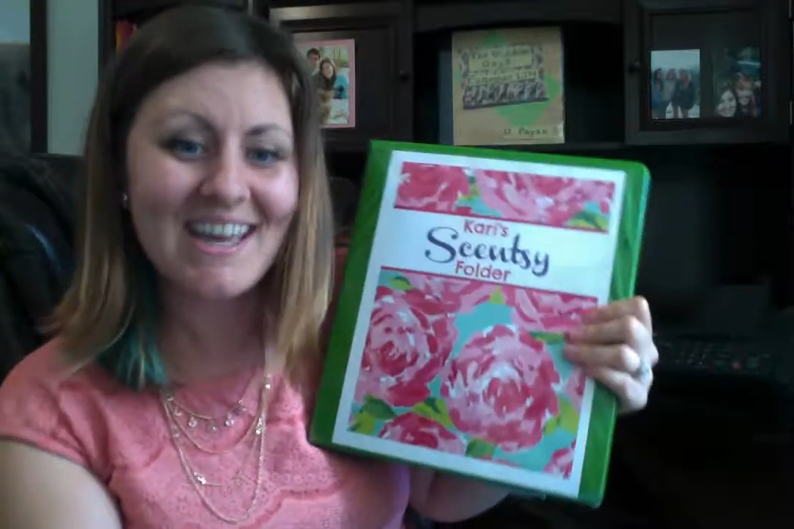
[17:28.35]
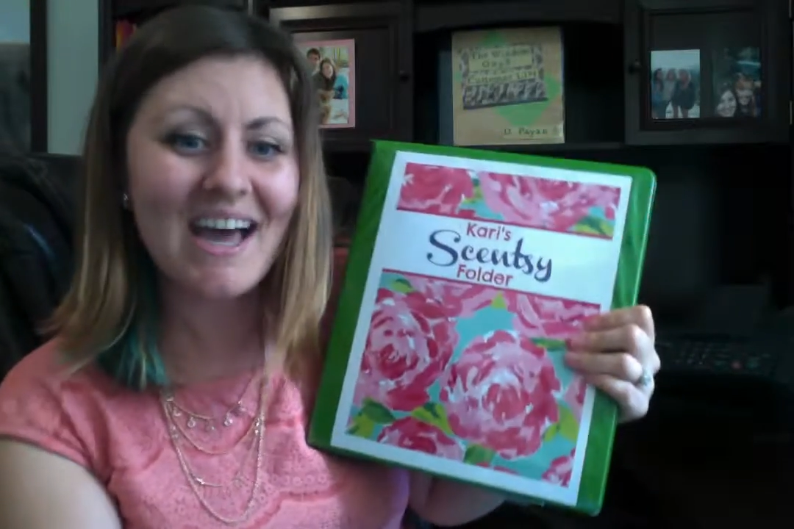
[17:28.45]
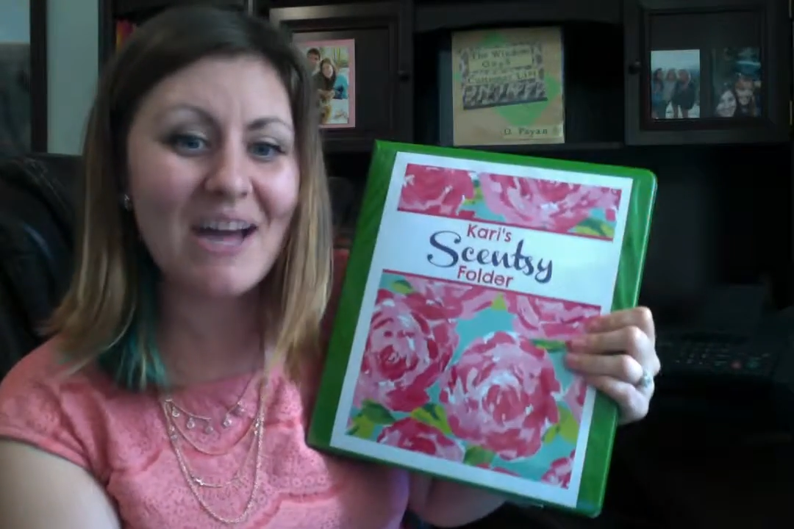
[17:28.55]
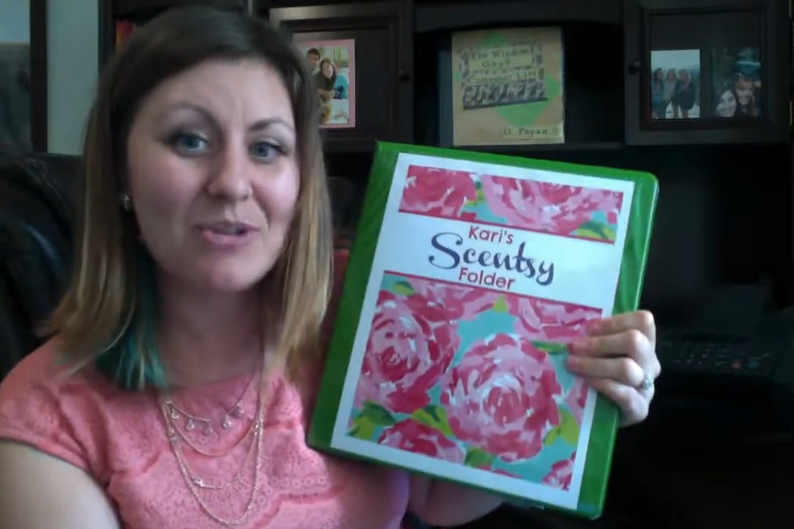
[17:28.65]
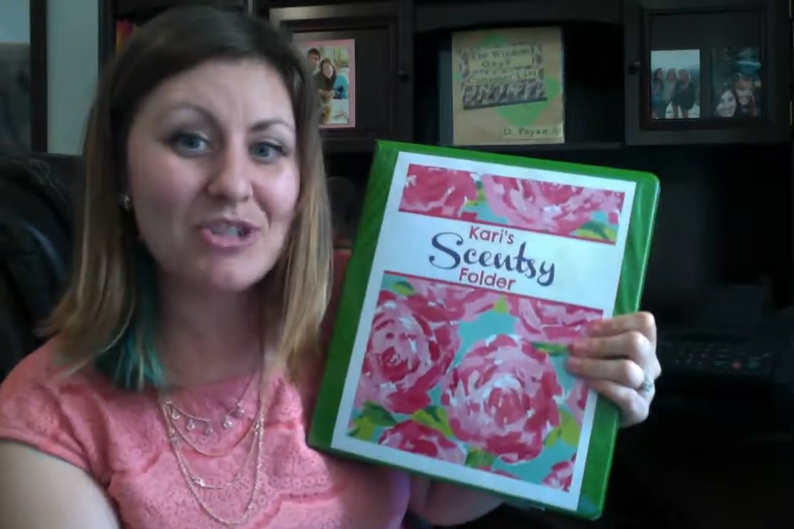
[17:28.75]

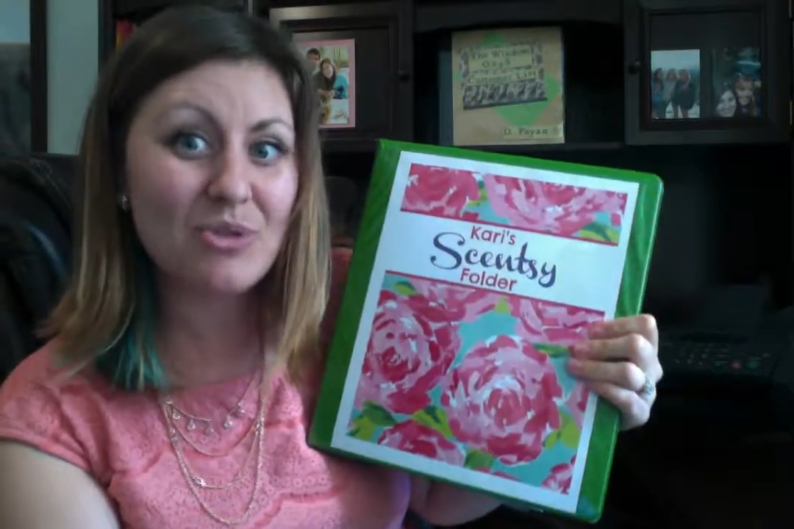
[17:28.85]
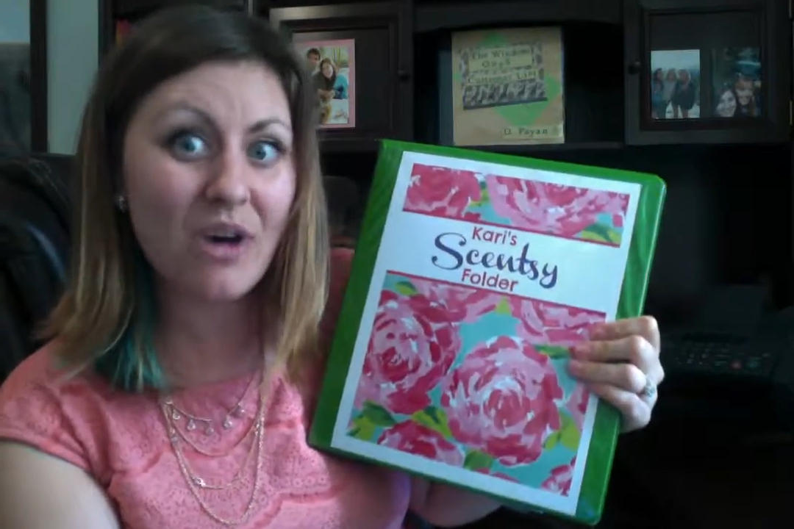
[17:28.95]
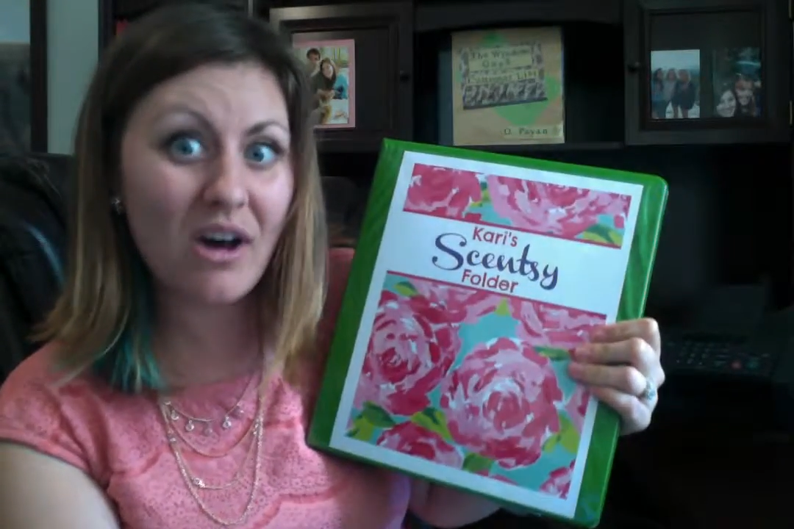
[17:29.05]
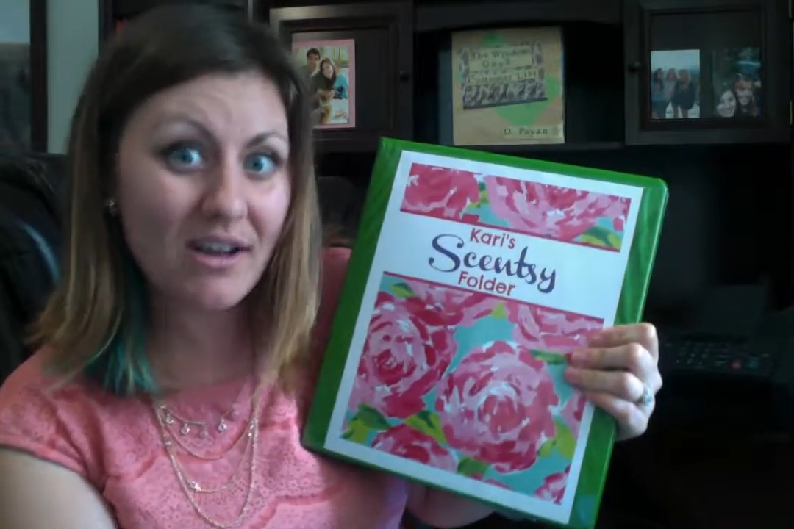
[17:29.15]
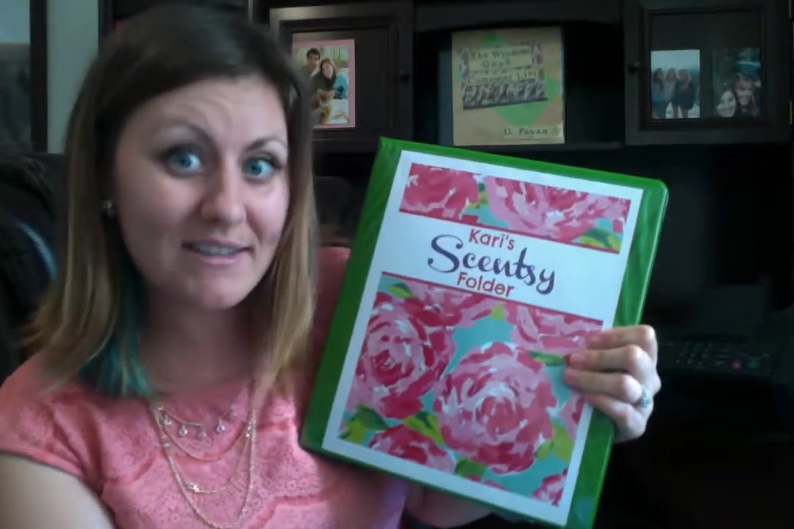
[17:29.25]
I wish you
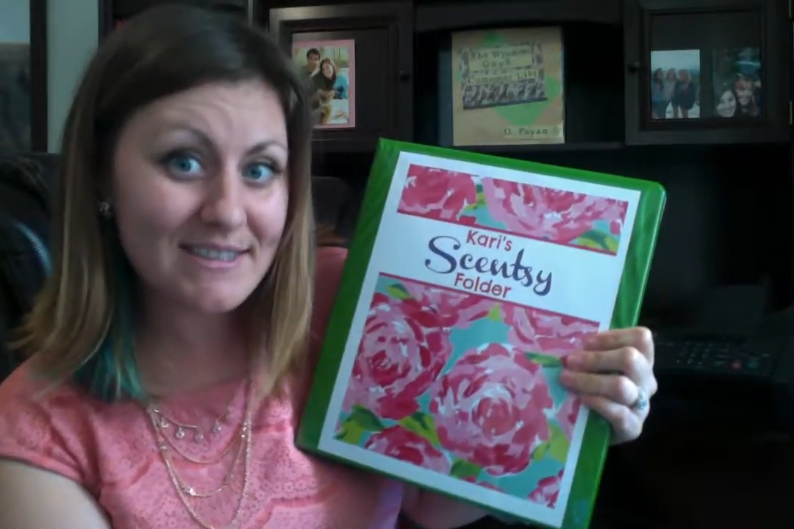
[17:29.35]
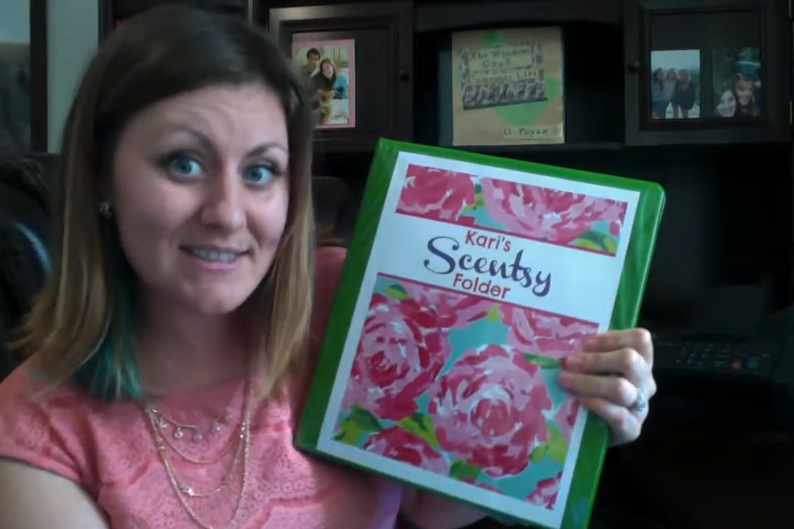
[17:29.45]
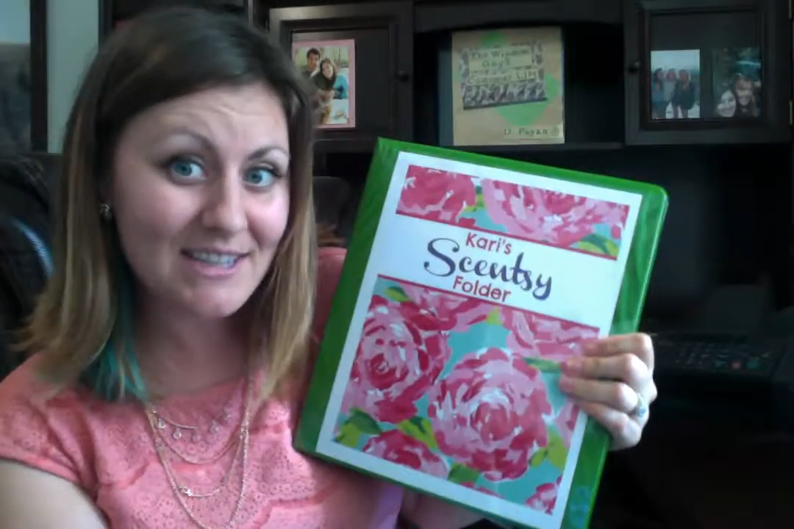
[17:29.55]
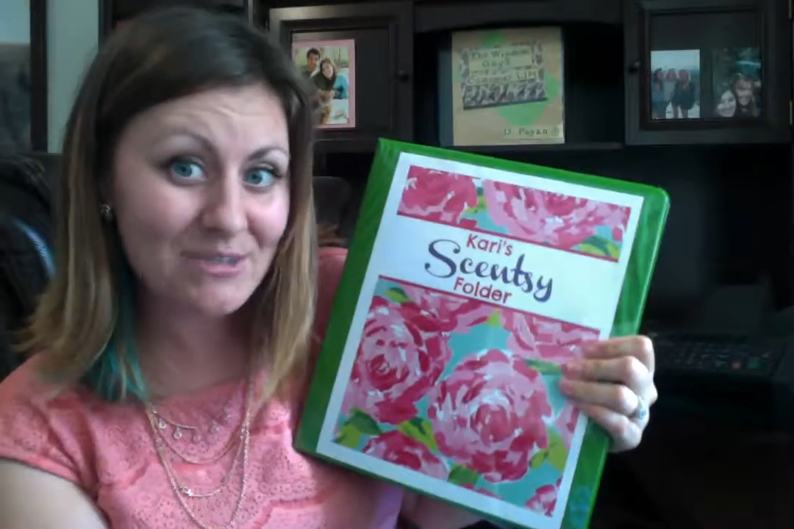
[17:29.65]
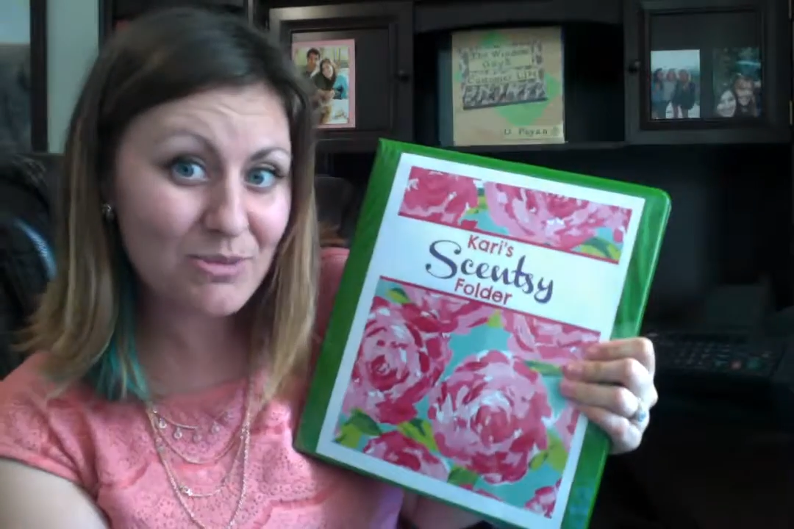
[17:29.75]
all
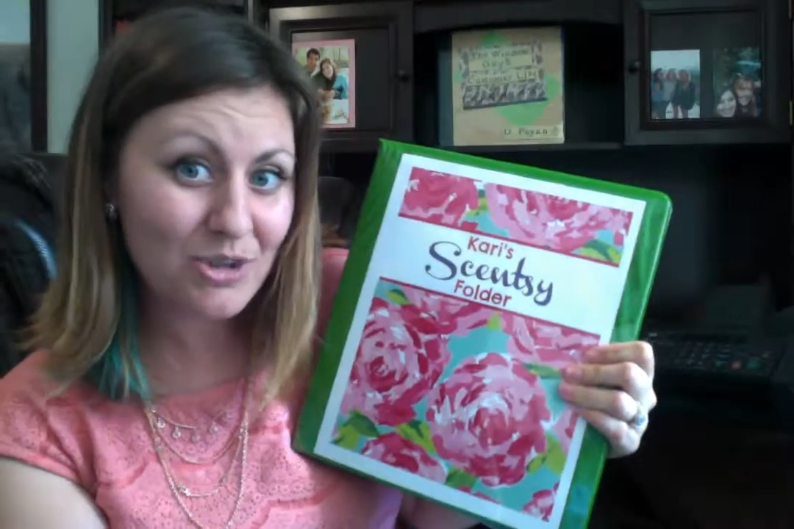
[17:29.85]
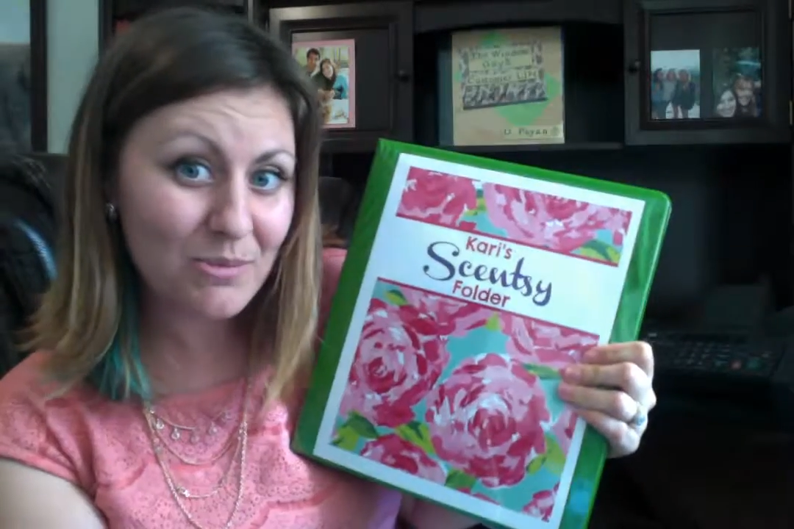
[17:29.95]
success with your